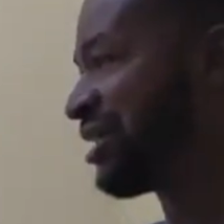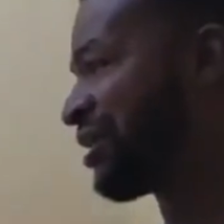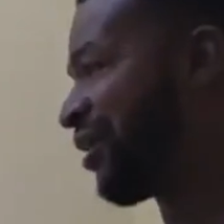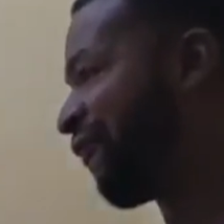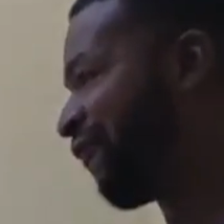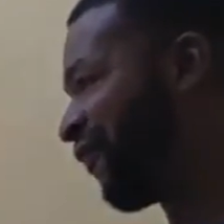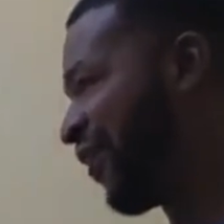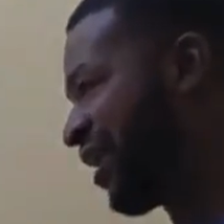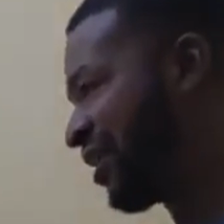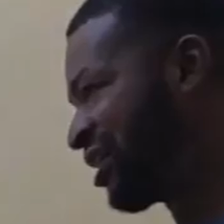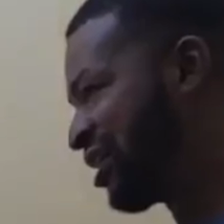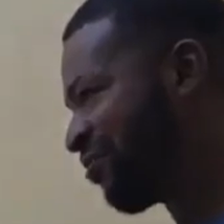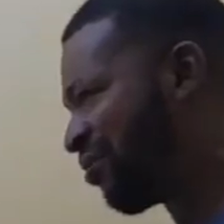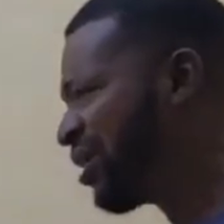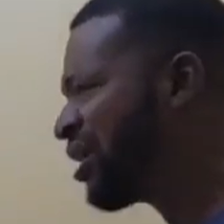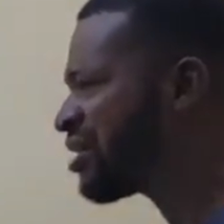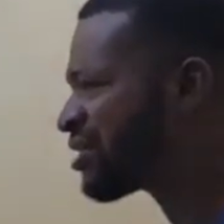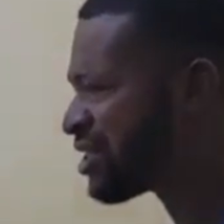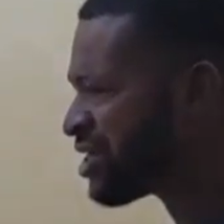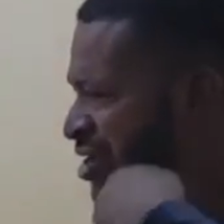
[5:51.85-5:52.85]
it a
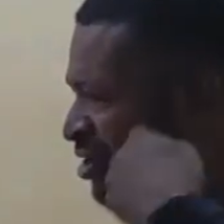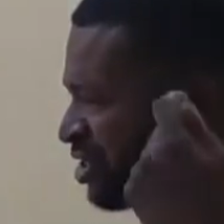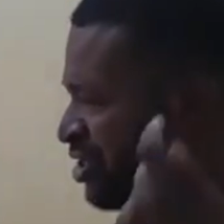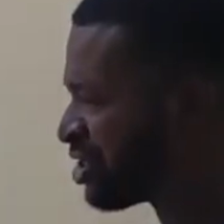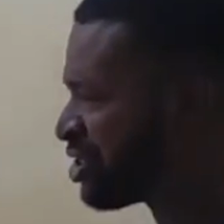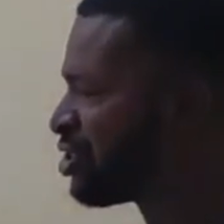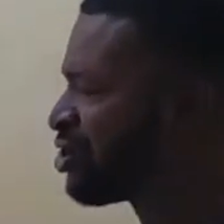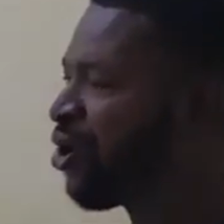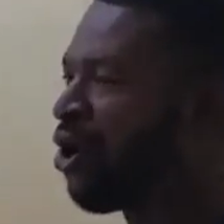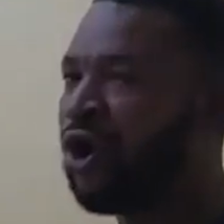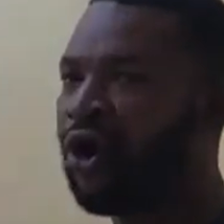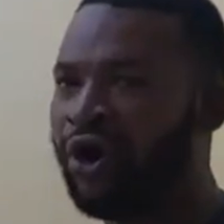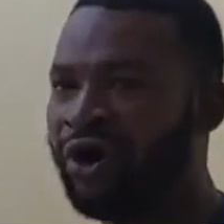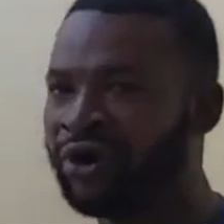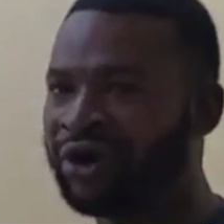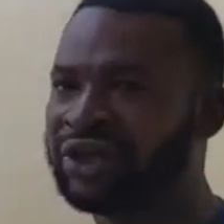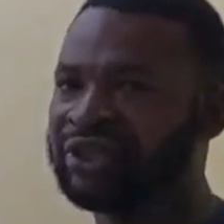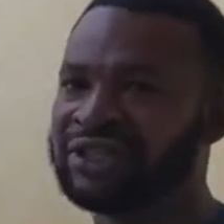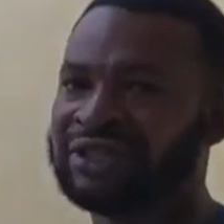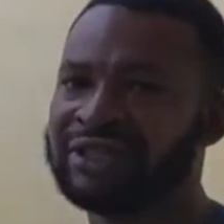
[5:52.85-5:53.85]
flexible? Is it written
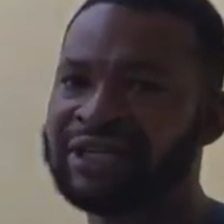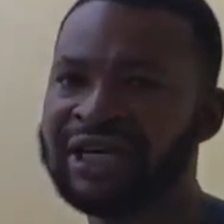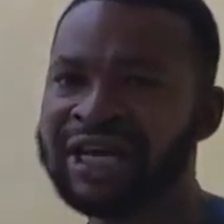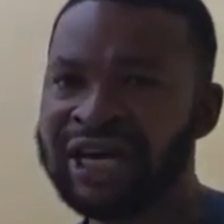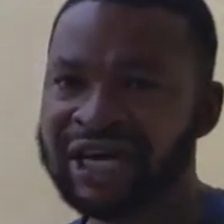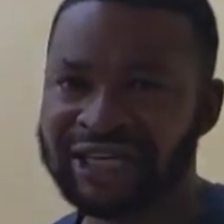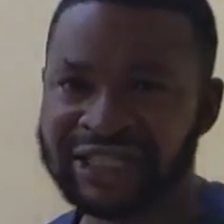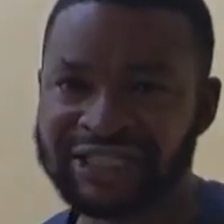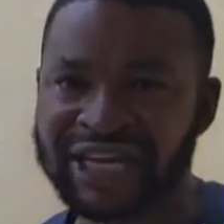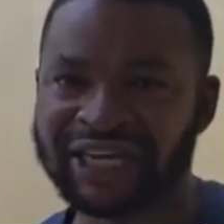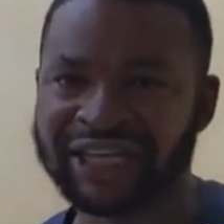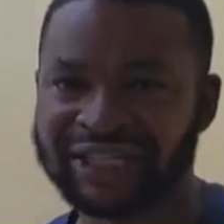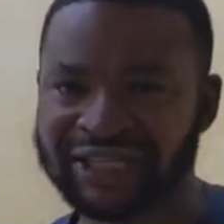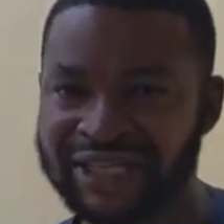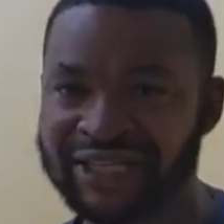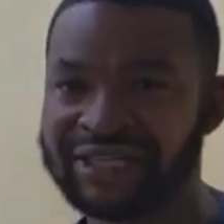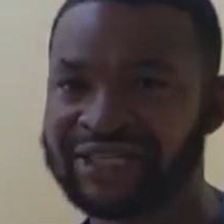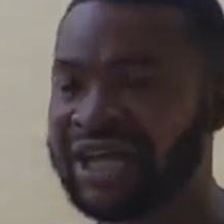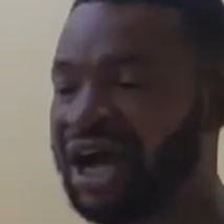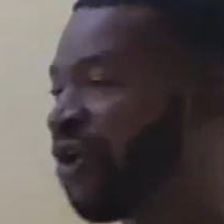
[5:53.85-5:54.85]
or written? These are the
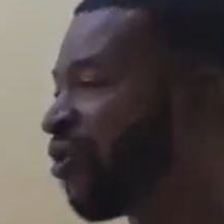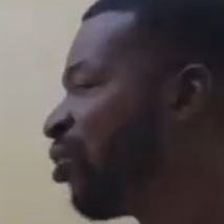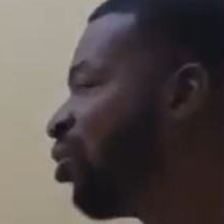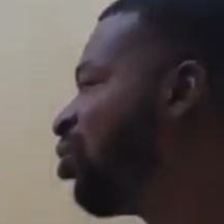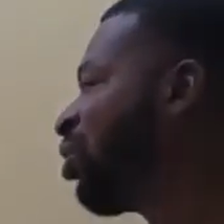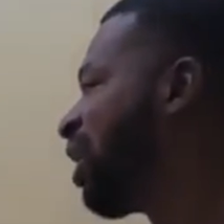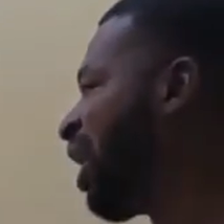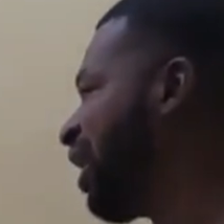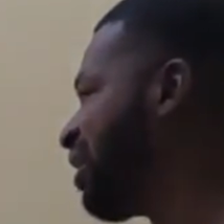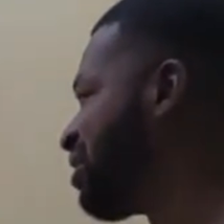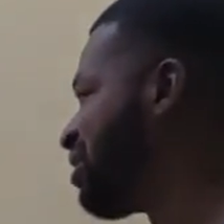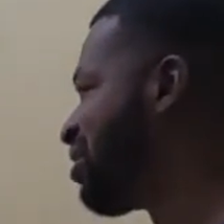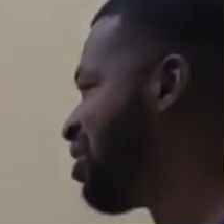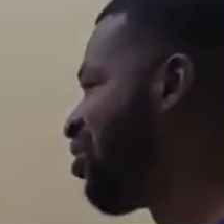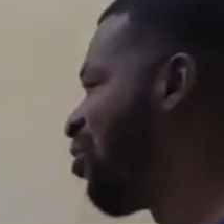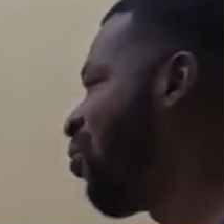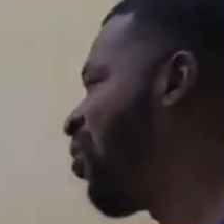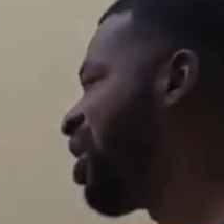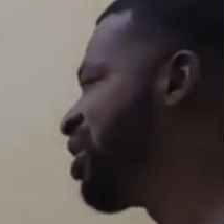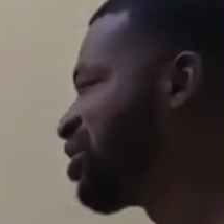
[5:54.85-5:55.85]
things that we look at
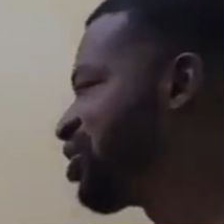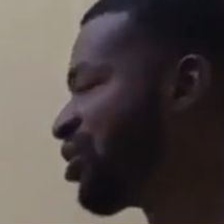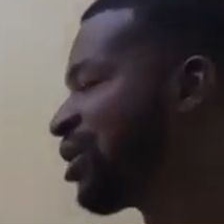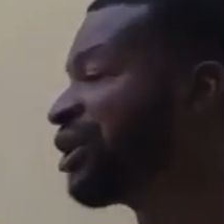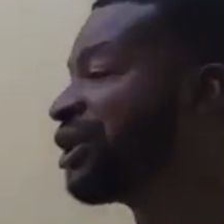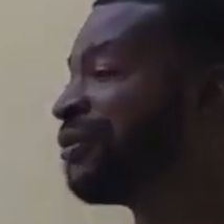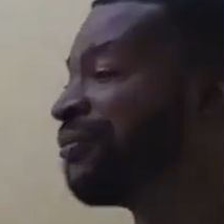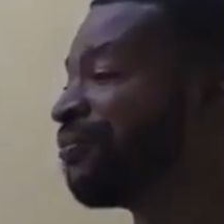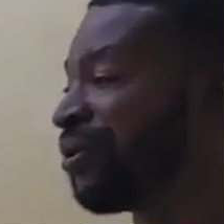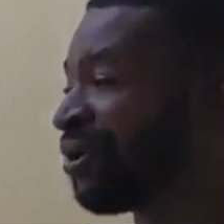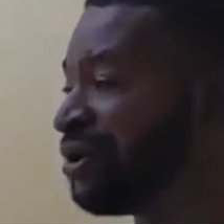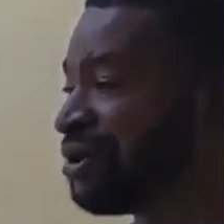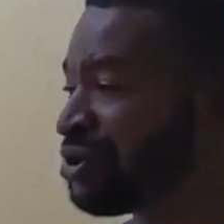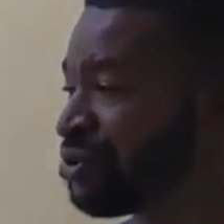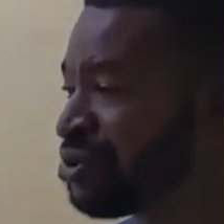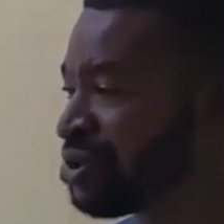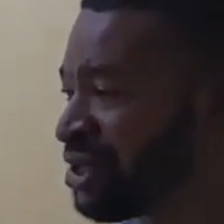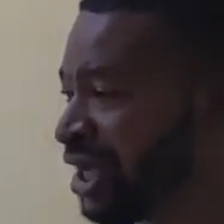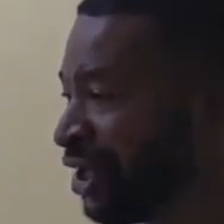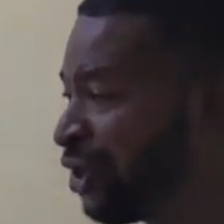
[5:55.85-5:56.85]
while studying
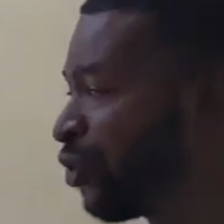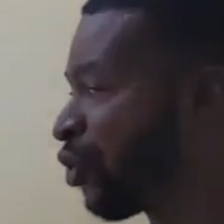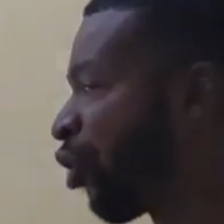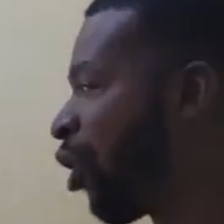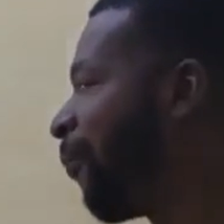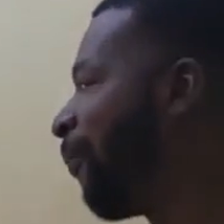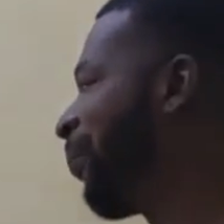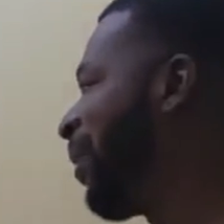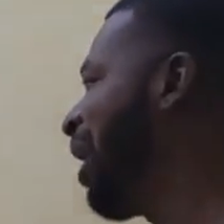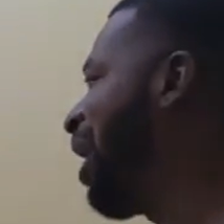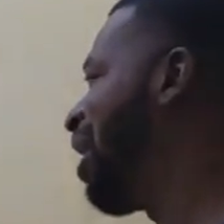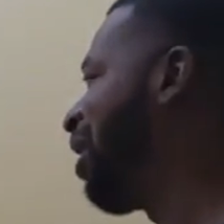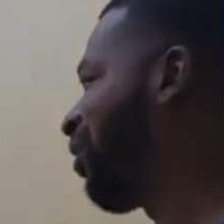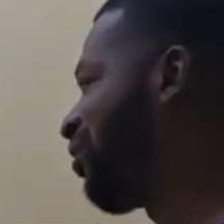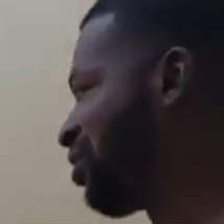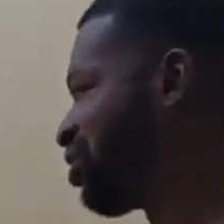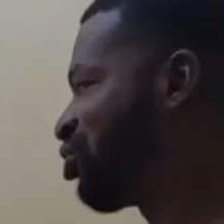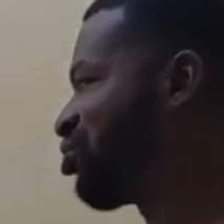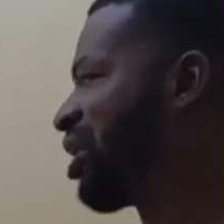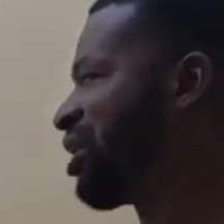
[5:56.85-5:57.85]
political science. You compare and
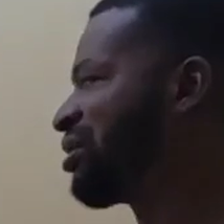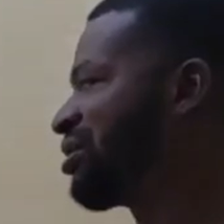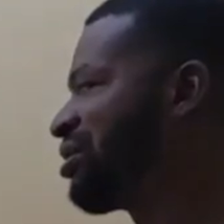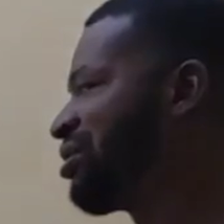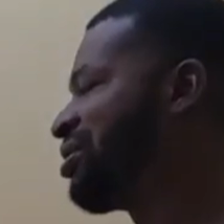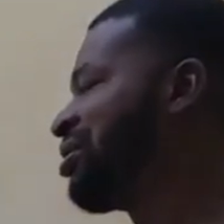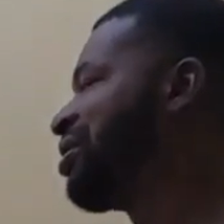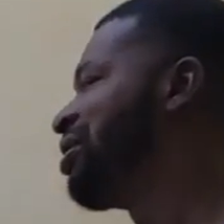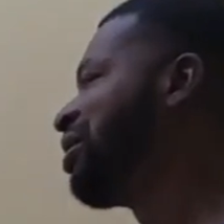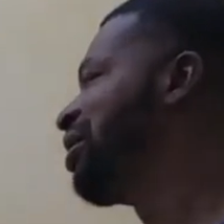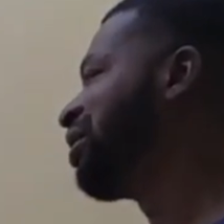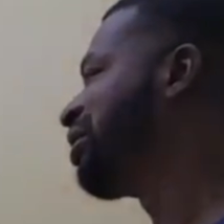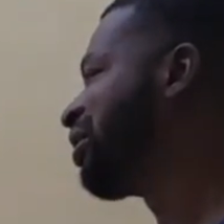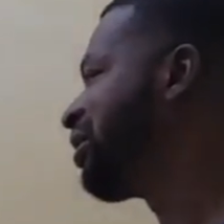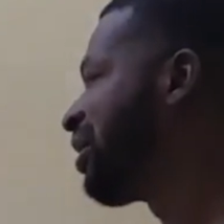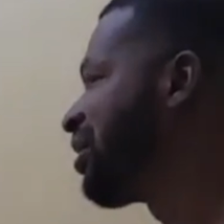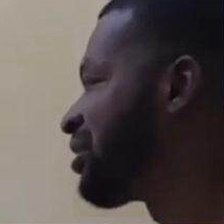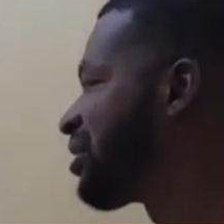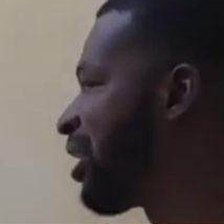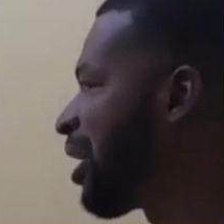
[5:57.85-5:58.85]
contrast.
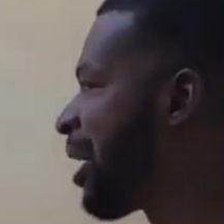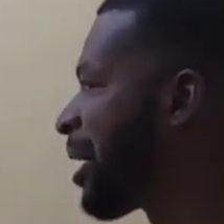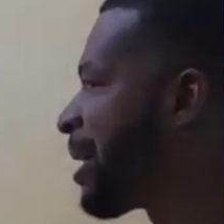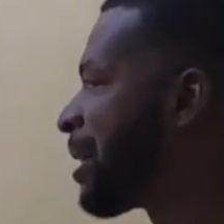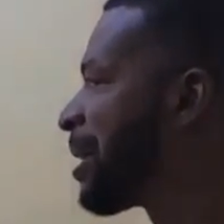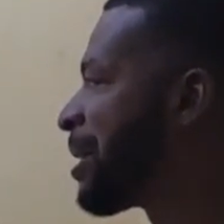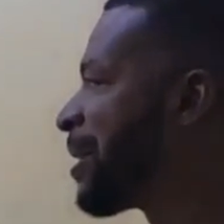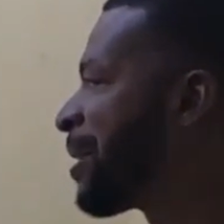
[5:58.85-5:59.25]
Next slide.